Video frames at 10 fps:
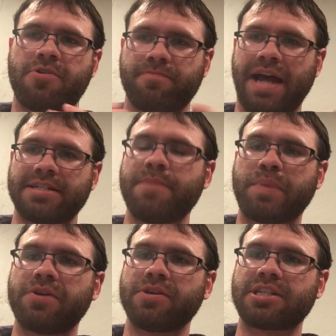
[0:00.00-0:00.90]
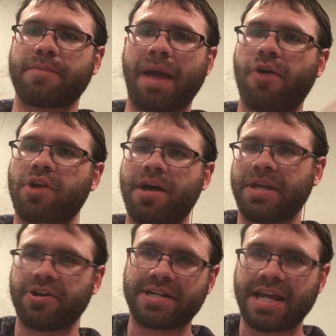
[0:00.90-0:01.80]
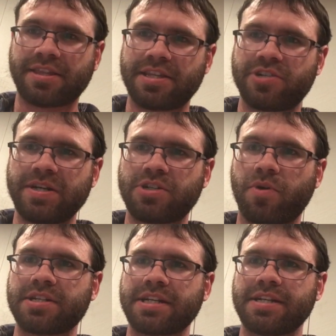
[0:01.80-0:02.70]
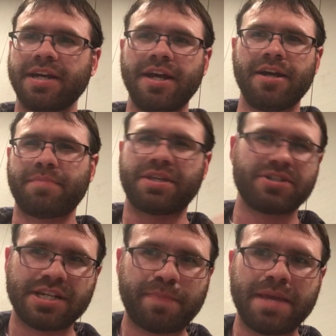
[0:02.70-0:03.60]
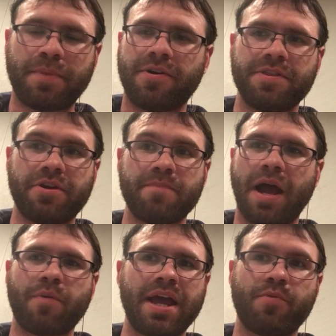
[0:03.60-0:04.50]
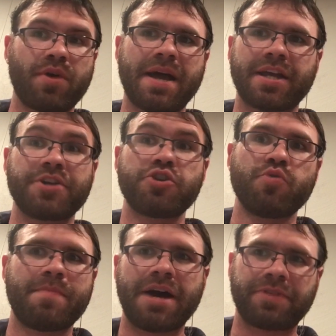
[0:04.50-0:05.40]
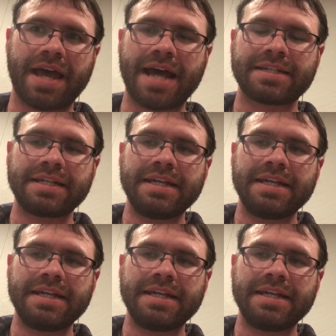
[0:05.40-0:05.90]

as an imperialistic power, I'm here to take these resources, but there's these people and they're in my way, what am I going to do about that?